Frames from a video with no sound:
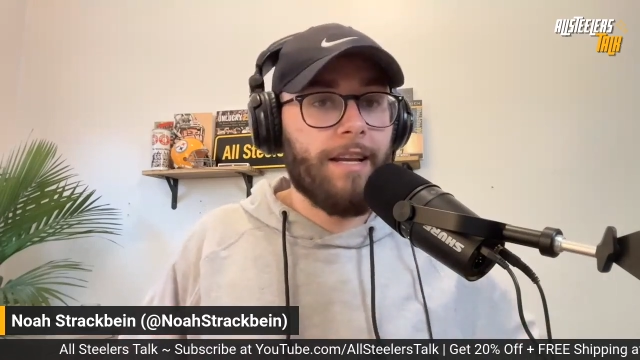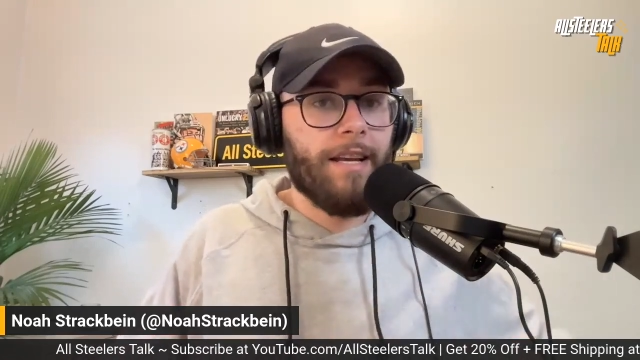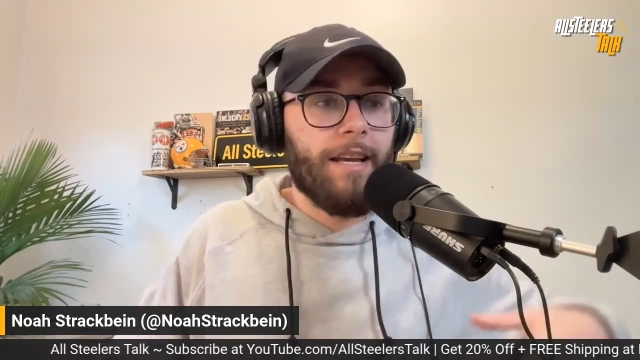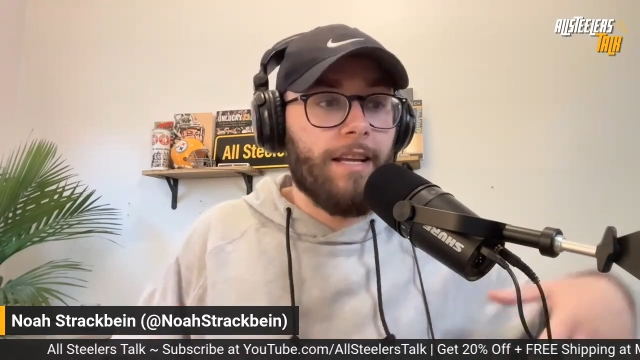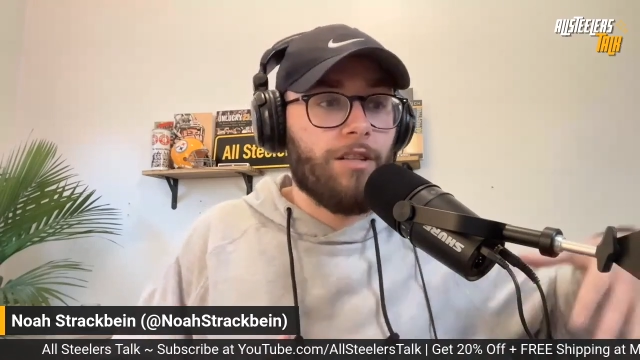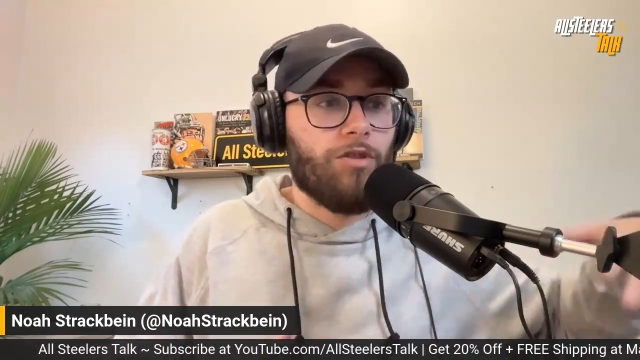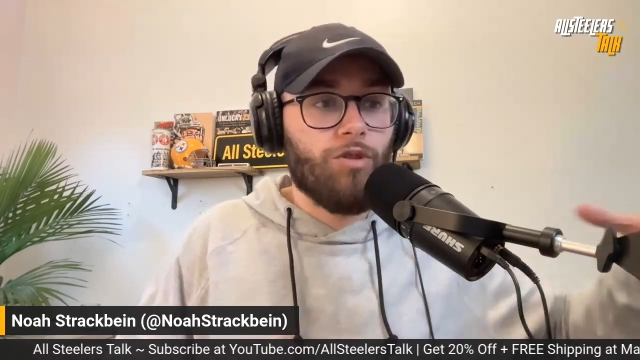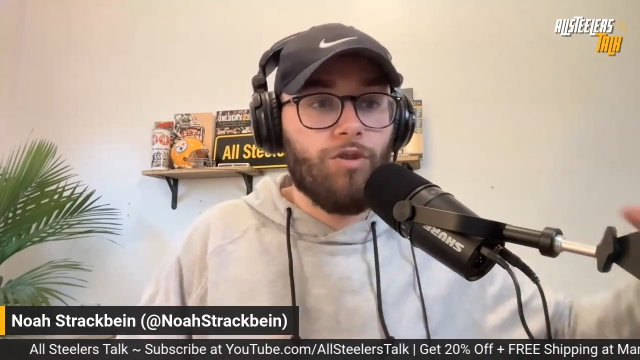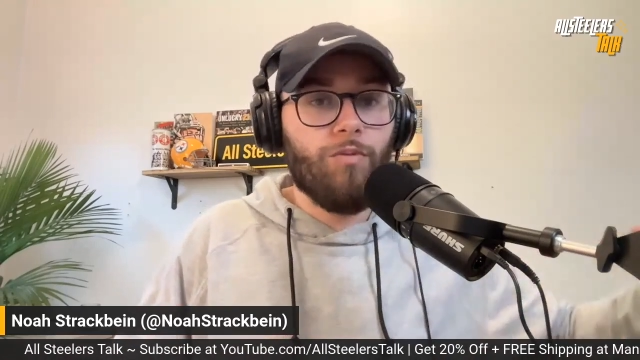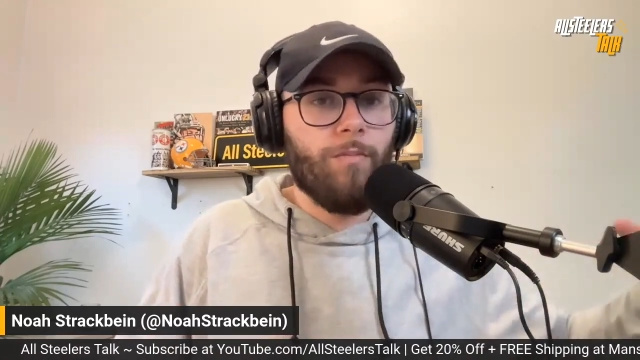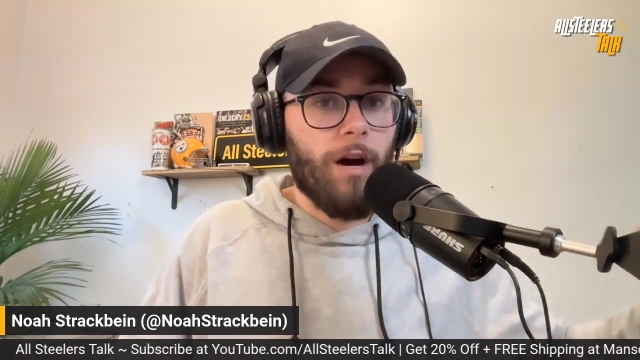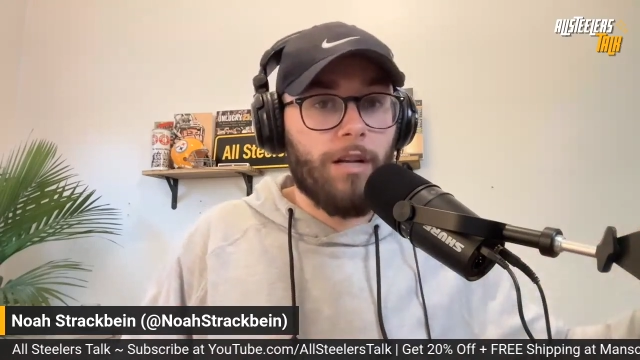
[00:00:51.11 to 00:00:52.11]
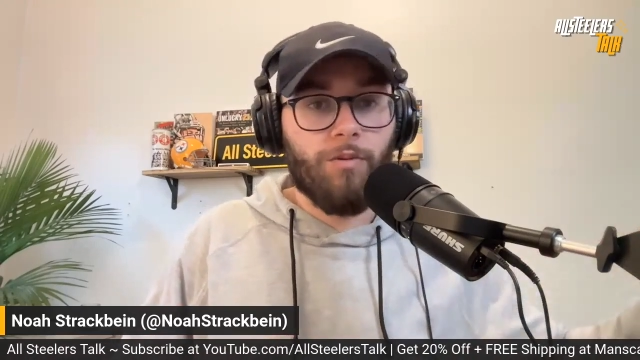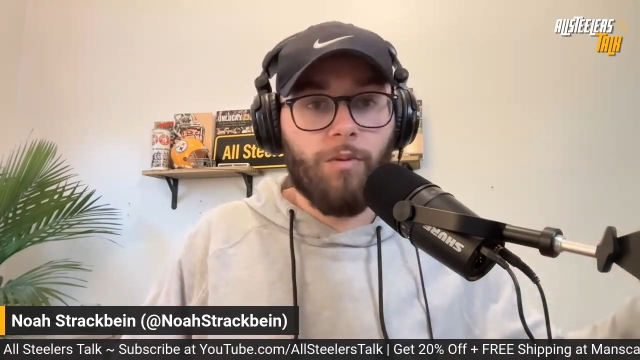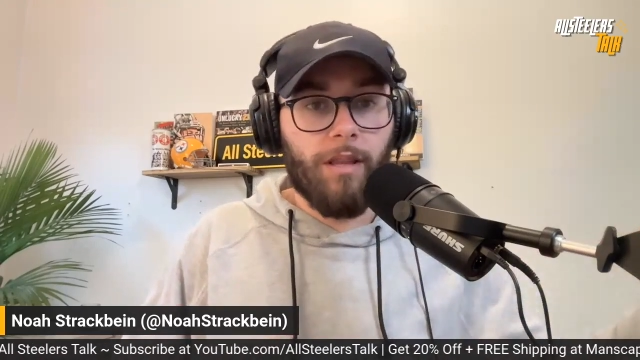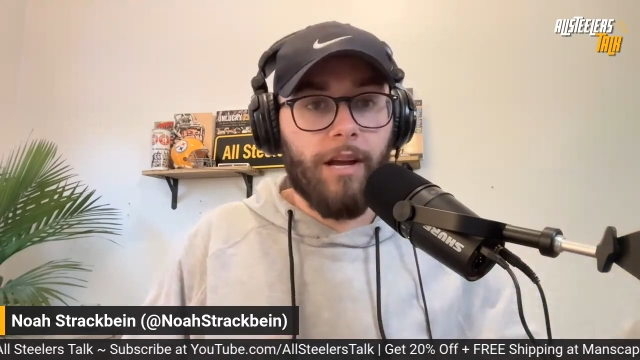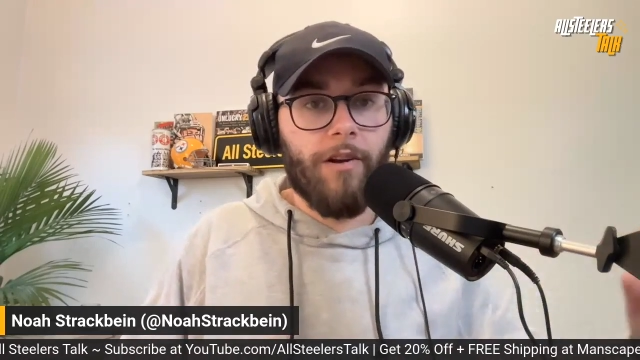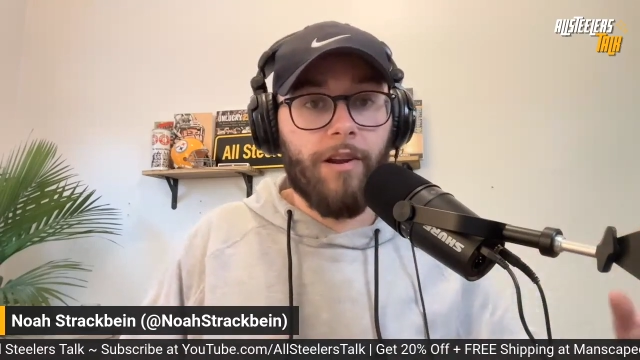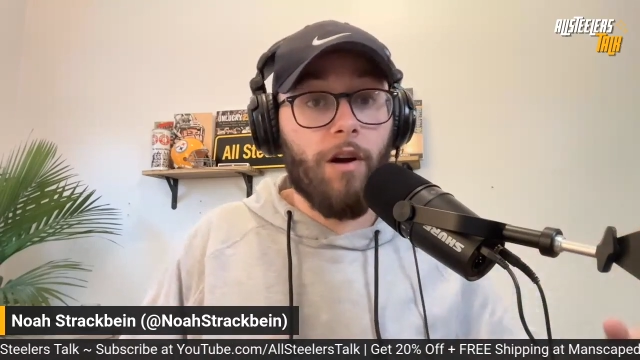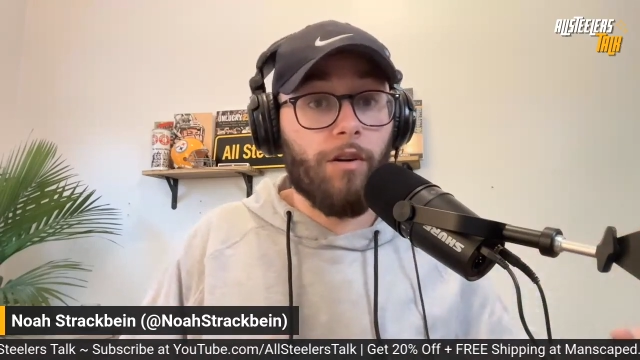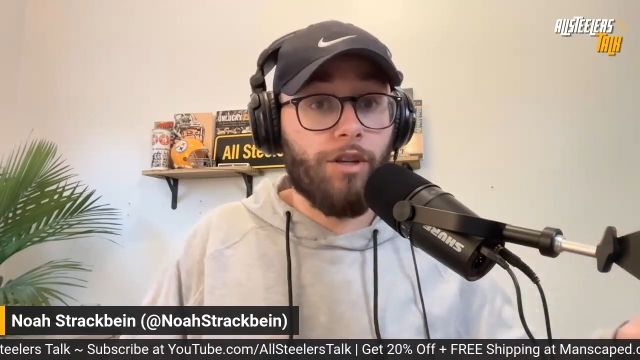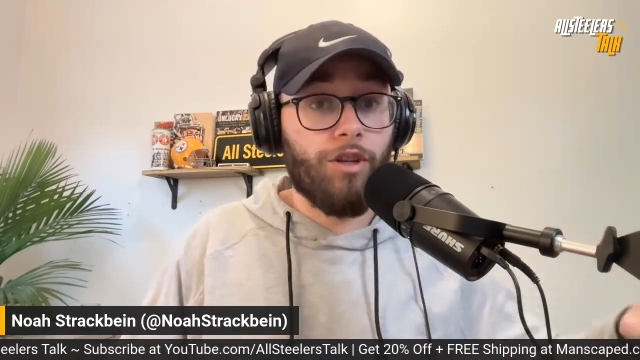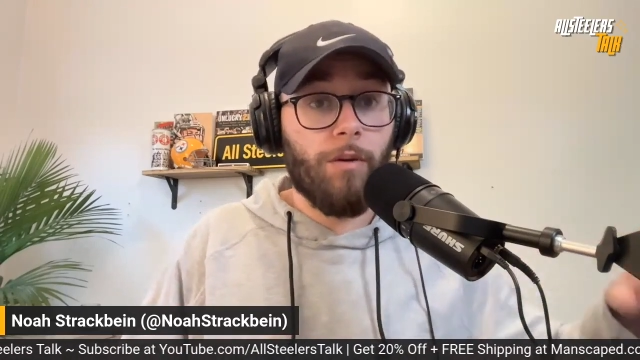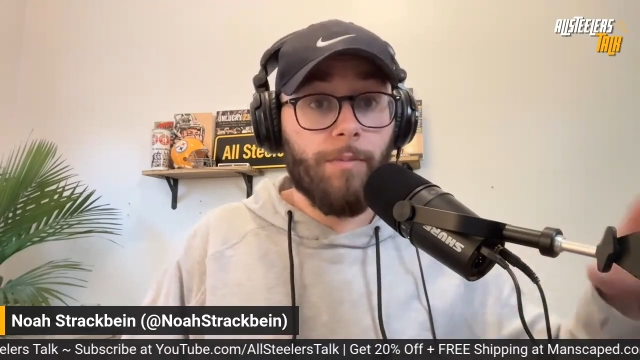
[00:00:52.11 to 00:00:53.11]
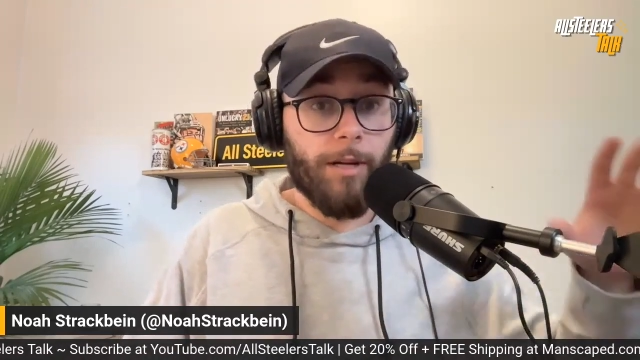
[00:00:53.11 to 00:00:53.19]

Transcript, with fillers: to get too much with Larry Ogunjobi.